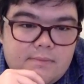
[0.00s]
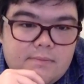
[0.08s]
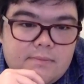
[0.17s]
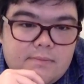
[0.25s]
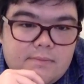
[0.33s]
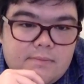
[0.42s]

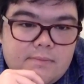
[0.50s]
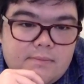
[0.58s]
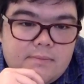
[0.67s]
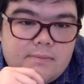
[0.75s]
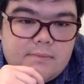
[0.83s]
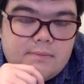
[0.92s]

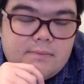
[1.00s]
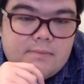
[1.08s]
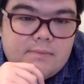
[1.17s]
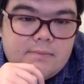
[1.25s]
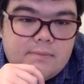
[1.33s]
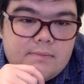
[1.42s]

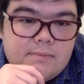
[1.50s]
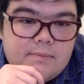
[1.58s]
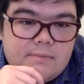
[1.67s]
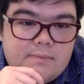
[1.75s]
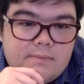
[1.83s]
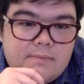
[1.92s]

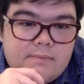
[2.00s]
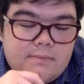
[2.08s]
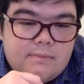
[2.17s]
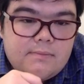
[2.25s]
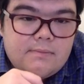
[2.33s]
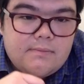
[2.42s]

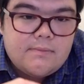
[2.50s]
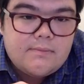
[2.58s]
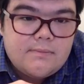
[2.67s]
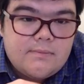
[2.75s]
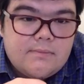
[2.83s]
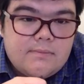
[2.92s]

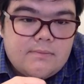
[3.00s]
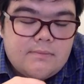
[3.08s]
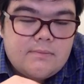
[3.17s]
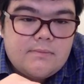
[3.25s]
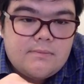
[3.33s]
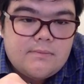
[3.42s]

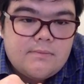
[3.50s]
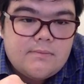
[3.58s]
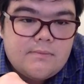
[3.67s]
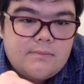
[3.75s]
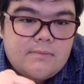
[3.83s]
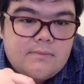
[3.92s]

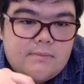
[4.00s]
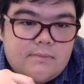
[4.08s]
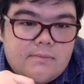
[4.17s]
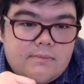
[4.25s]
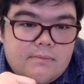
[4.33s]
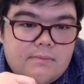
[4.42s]

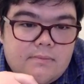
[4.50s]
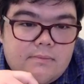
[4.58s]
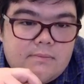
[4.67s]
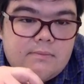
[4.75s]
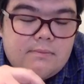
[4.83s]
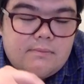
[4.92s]

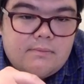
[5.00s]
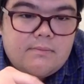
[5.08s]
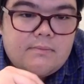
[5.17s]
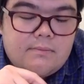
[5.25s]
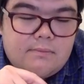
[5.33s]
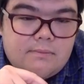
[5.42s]

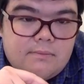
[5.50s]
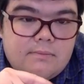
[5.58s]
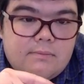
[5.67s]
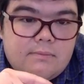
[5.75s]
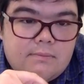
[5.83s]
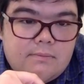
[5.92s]

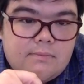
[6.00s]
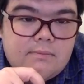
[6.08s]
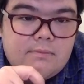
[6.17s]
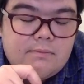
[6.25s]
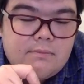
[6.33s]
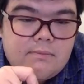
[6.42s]

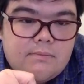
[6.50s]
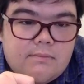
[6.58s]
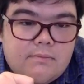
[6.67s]
(not speaking)